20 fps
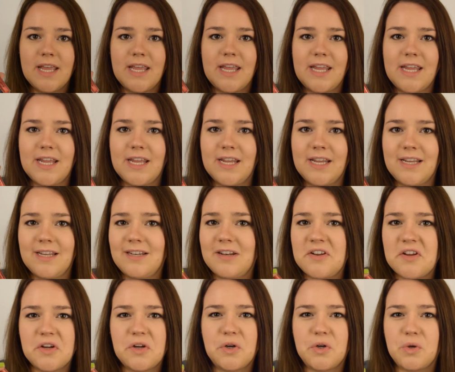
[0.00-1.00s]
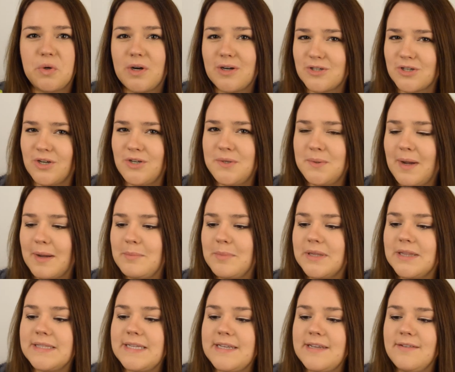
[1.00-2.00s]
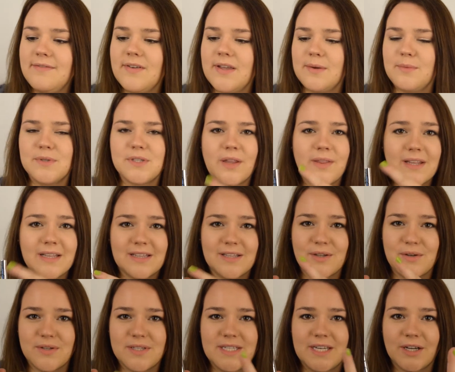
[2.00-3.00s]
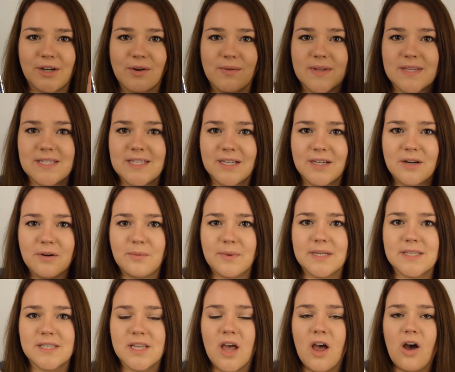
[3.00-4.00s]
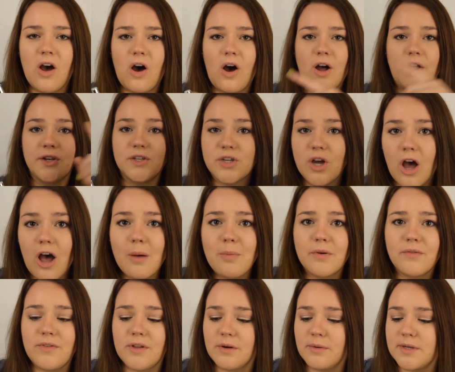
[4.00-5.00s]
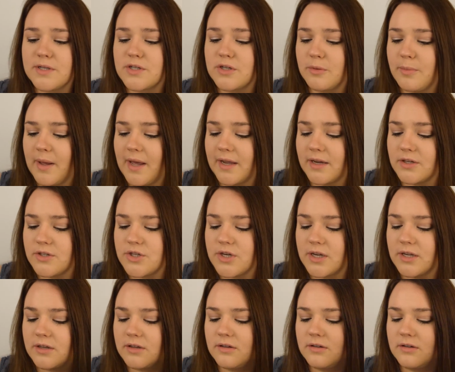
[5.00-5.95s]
in Crush On You, I believe. It was on like the little sticker, and the sticker was on top of the original packaging.